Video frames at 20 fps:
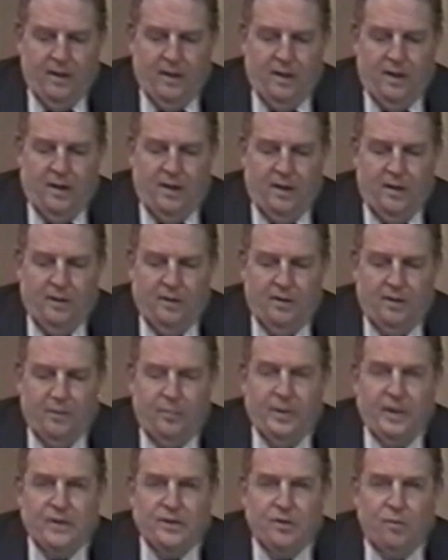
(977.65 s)

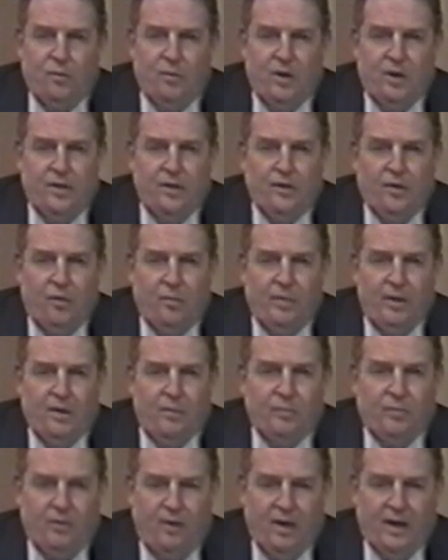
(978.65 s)
Kapitza won the Nobel
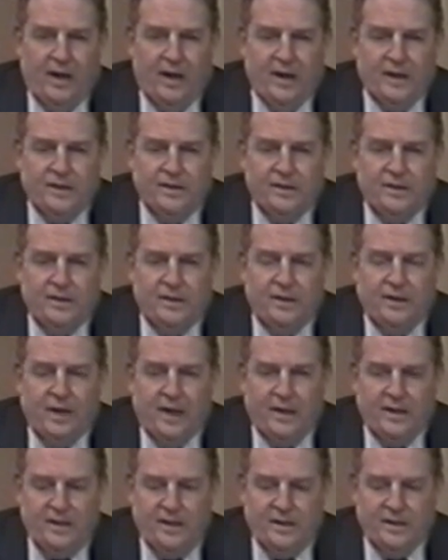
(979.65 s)
Prize in
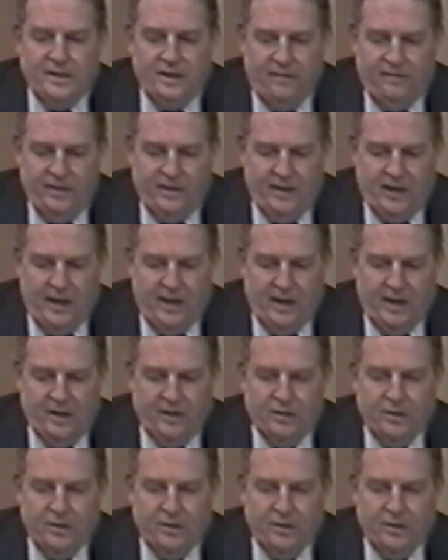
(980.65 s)
1978.